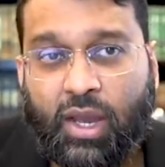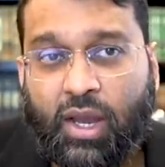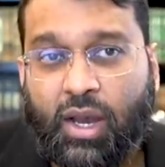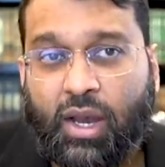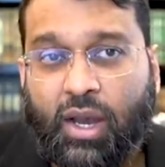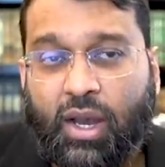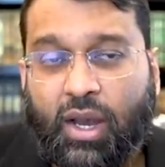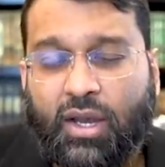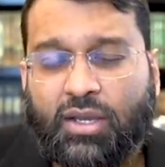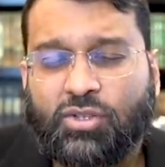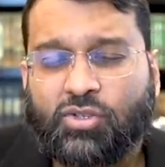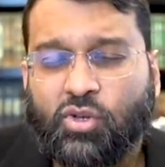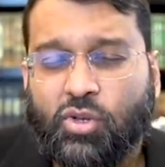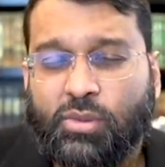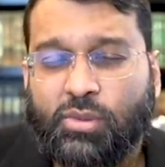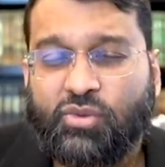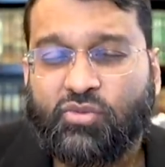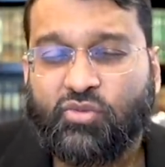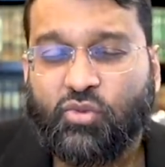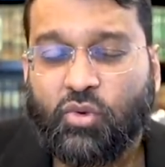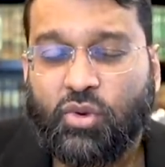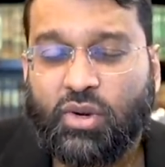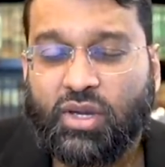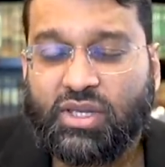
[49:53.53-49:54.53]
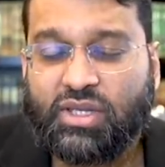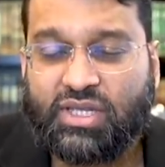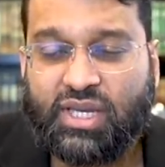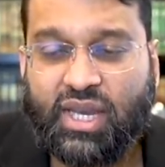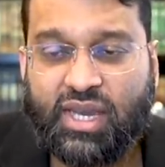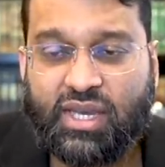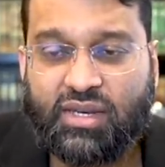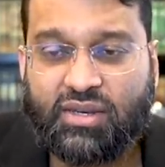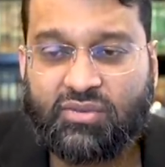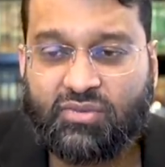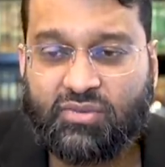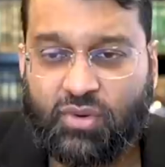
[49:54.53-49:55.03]
Uh, and so Ibn Furaq
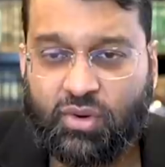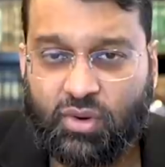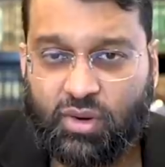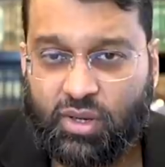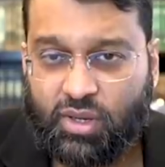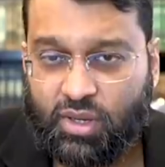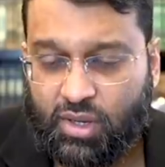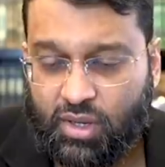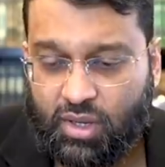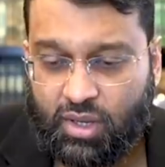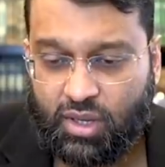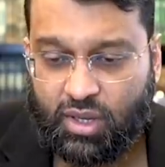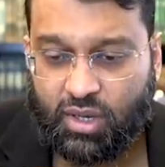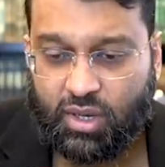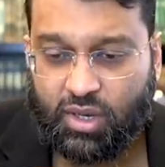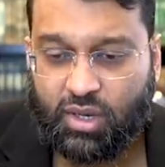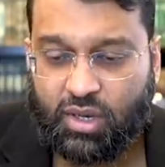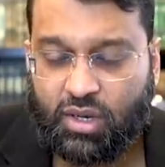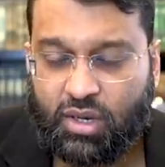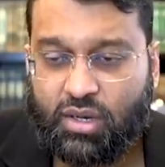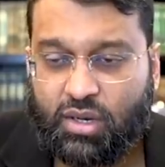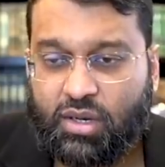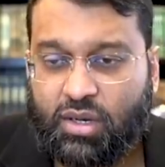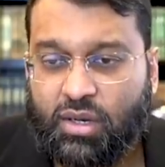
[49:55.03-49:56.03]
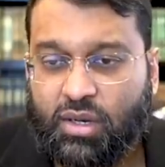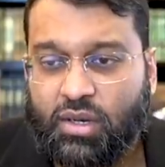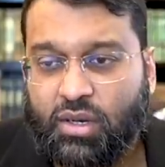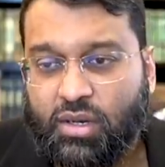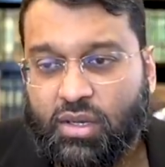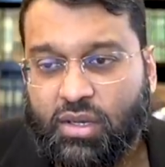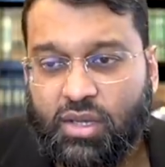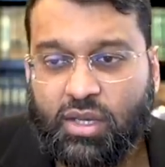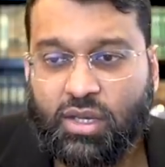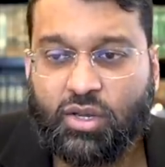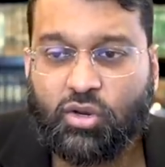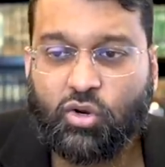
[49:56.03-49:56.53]
died a very uh,
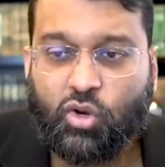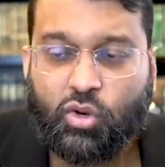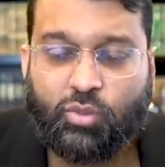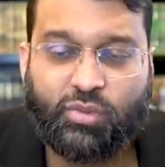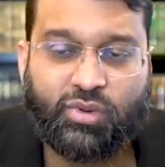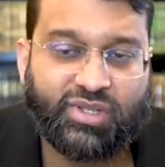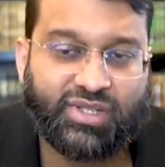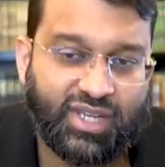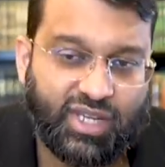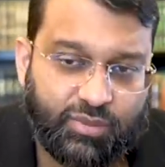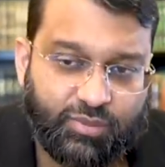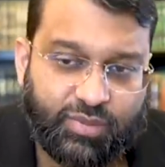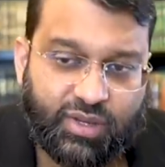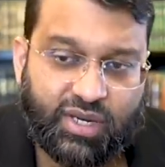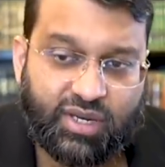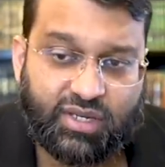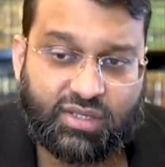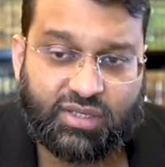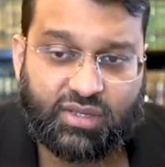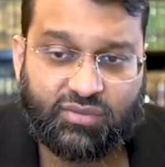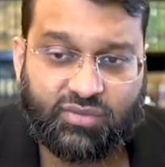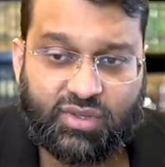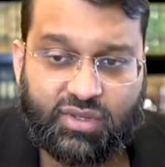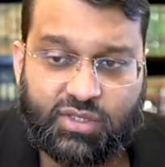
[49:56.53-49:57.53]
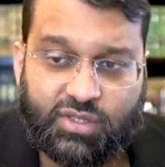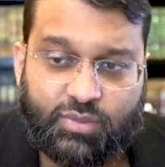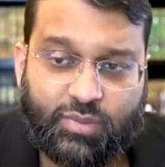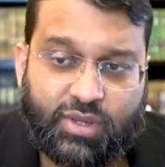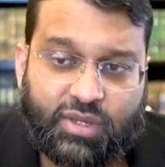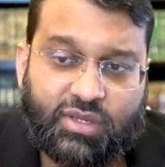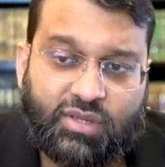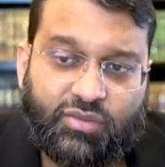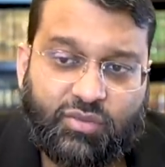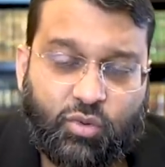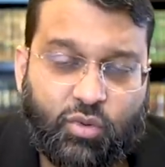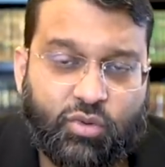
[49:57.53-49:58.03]
uh, ignoble death because of this.
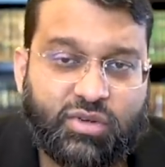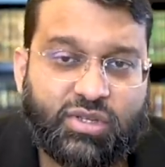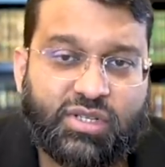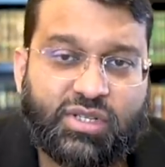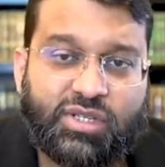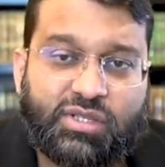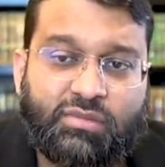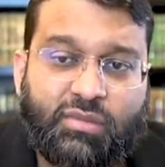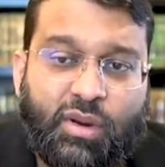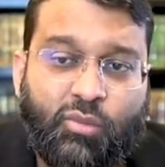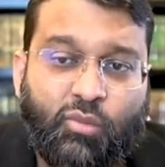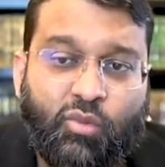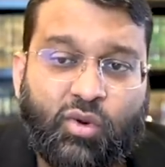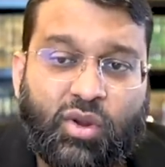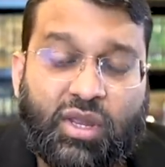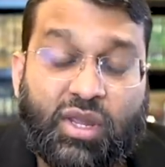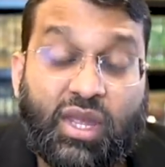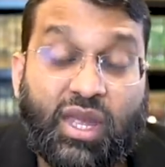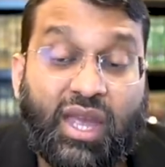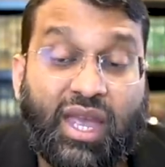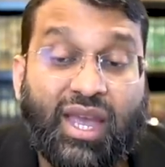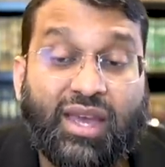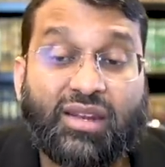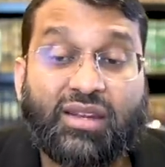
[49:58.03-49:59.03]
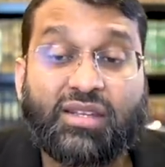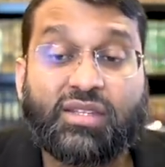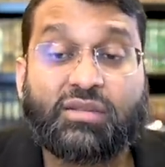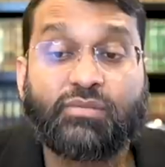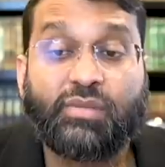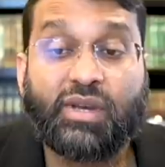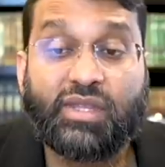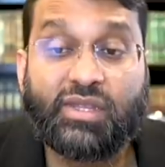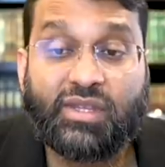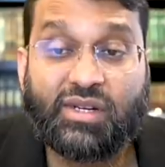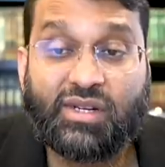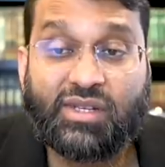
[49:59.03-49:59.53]
But of course, his memory and his
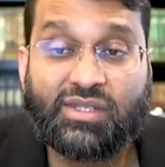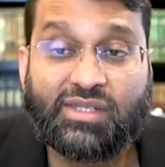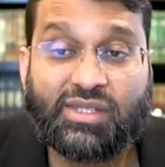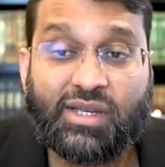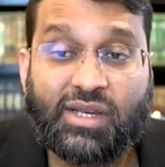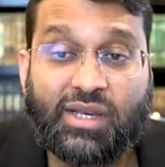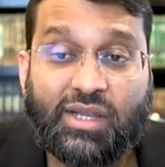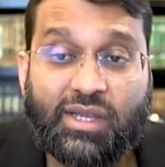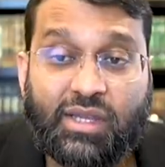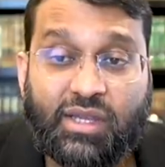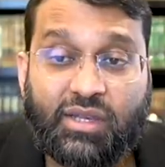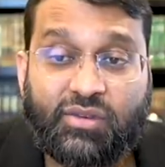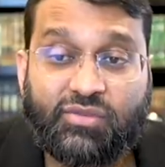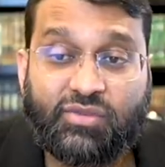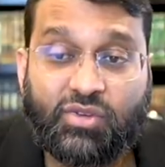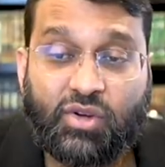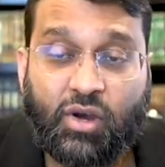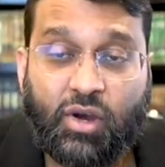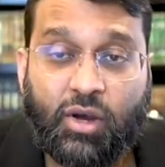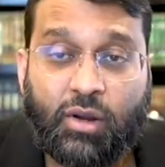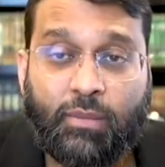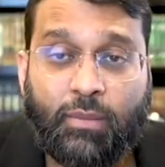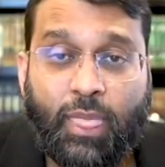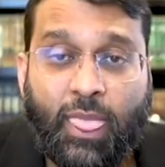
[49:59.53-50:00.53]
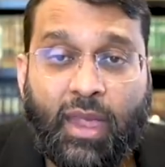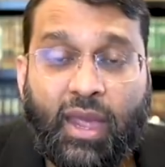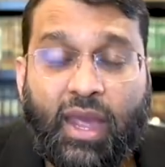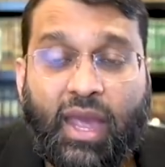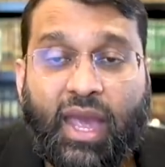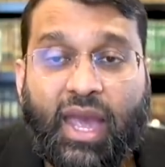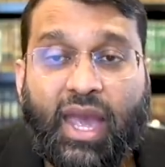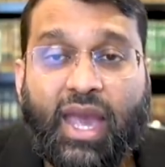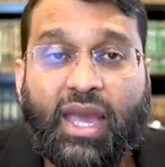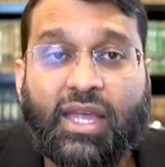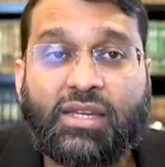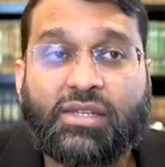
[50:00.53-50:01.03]
madrasa lived on.
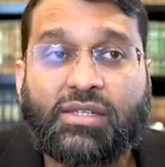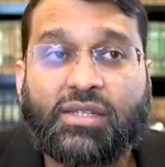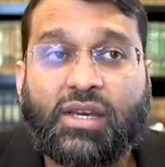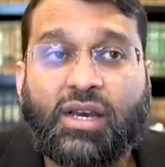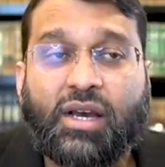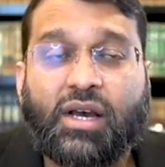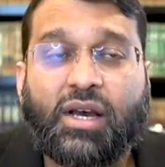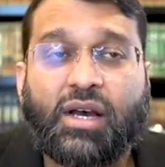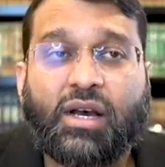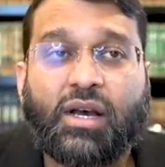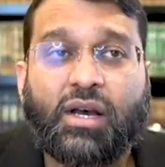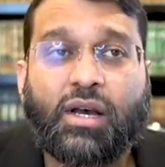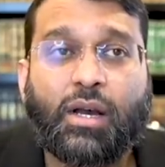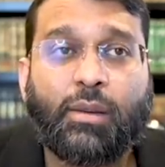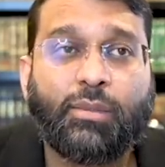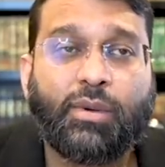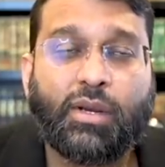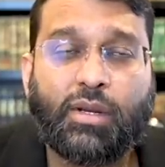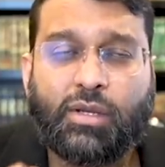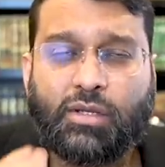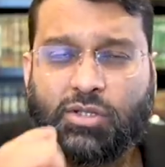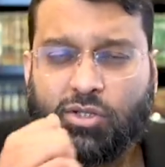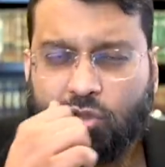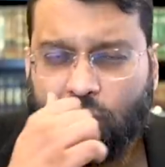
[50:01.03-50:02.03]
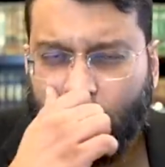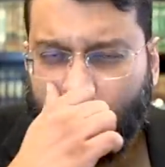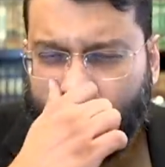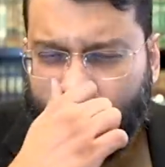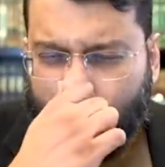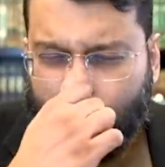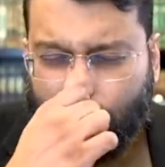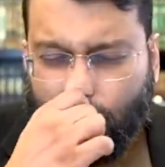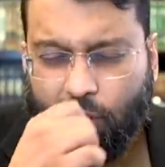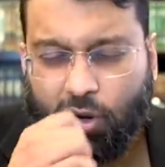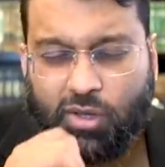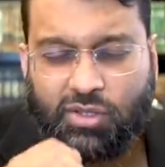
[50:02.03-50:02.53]
And uh, I'm going to
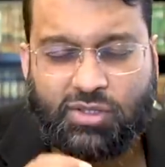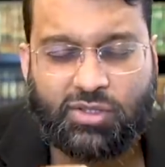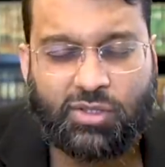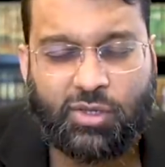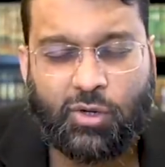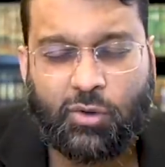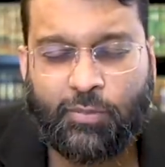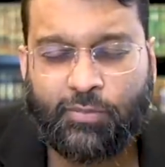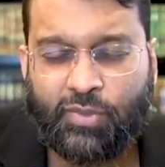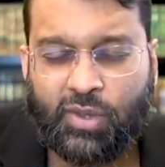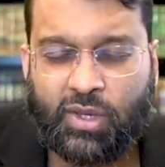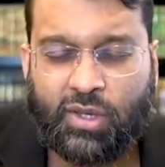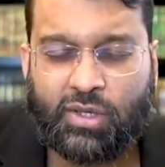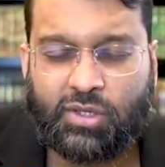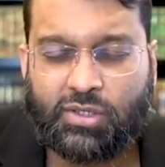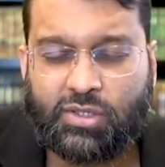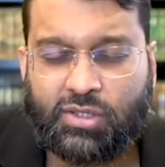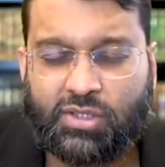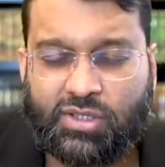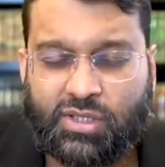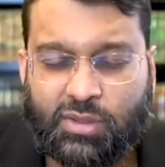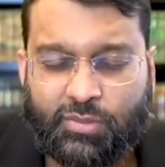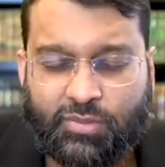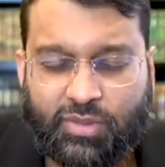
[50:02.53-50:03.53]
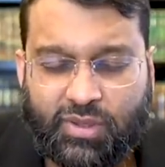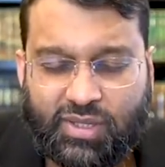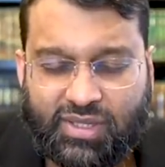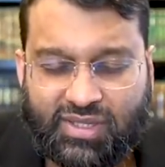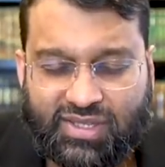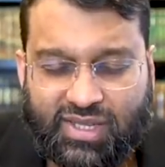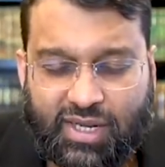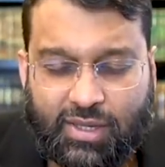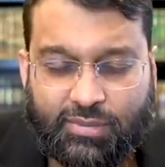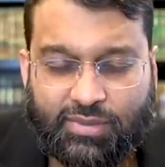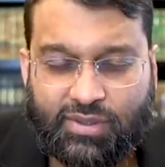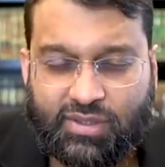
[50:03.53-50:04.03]
stop and pause here to simply
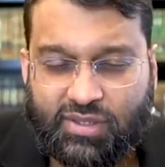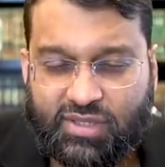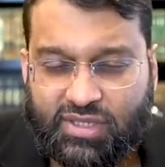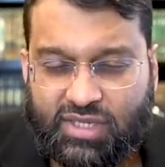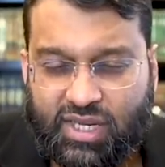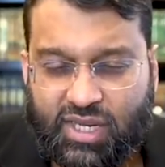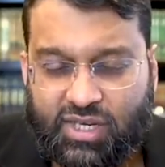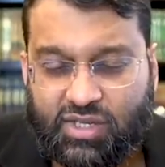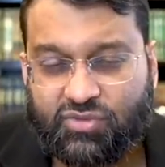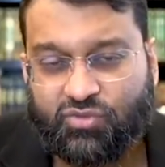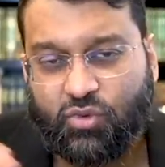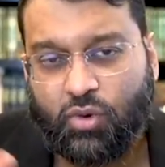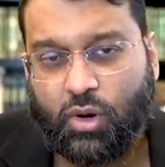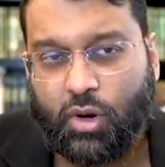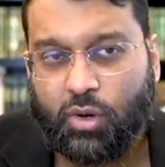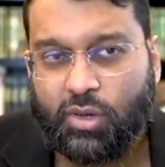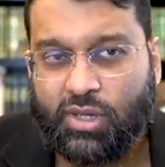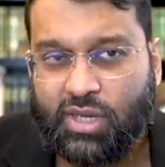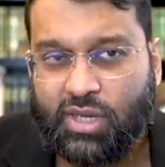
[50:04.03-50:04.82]
set up the stage for our